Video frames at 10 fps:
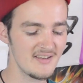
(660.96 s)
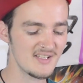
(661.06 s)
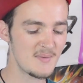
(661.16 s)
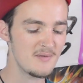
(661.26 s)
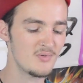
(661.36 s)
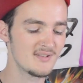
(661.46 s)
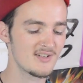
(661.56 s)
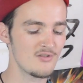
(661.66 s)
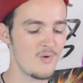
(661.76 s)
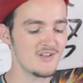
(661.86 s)
these people and
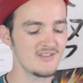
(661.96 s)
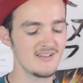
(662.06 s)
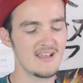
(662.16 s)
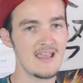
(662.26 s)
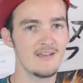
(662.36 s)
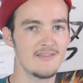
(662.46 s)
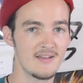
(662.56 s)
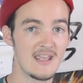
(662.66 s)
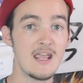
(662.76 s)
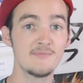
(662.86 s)
started watching
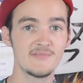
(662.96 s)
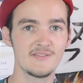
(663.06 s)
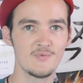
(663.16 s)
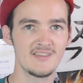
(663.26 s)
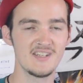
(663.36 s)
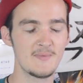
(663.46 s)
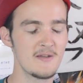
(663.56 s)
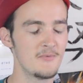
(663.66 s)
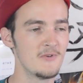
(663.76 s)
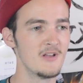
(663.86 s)
the games with these
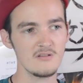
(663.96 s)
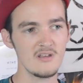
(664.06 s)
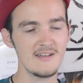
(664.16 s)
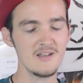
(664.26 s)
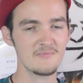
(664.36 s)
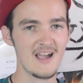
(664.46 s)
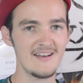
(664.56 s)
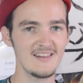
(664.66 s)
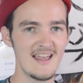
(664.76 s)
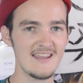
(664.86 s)
people, you end up
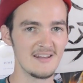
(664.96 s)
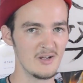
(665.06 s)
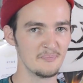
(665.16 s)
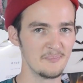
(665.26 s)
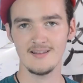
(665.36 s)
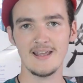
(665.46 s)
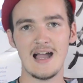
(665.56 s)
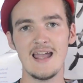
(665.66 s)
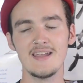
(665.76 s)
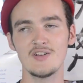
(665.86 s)
kind of liking them. Like,
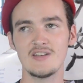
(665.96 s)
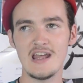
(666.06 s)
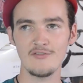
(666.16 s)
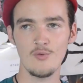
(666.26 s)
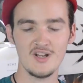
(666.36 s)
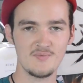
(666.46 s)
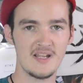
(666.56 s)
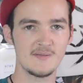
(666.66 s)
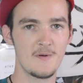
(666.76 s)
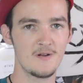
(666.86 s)
I could never watch
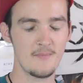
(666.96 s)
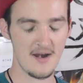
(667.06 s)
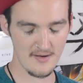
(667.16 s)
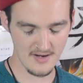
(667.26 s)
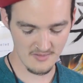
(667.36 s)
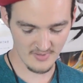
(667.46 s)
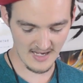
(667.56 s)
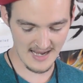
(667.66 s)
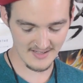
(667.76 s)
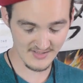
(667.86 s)
baseball in America,
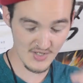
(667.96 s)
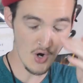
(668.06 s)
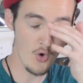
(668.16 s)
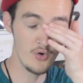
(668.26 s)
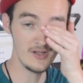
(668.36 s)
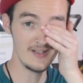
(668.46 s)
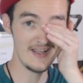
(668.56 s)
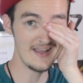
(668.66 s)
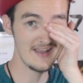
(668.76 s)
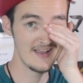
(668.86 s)
but I could
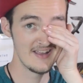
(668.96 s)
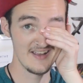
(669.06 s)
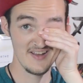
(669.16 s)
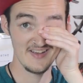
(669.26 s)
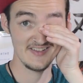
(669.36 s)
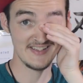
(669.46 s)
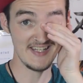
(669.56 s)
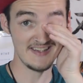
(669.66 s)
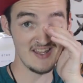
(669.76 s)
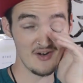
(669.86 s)
totally
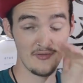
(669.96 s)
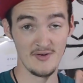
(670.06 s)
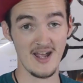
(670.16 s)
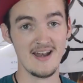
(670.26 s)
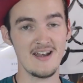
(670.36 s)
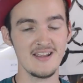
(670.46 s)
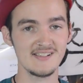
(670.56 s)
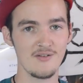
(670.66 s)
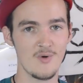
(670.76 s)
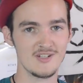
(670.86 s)
sit there for 9
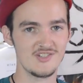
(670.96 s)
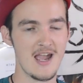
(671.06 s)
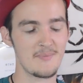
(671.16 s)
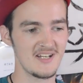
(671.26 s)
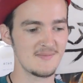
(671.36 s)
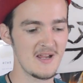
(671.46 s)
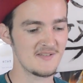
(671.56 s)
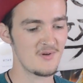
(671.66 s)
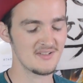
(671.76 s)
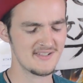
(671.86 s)
innings and watch Japanese
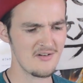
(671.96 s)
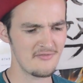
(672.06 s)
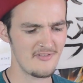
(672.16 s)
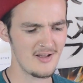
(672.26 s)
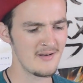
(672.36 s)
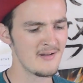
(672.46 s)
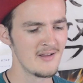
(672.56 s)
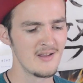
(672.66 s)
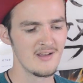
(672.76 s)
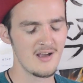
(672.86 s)
baseball. It's so fun.
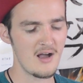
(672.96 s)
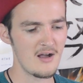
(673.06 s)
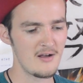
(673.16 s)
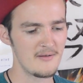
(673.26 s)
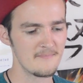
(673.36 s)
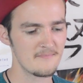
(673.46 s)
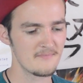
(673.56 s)
I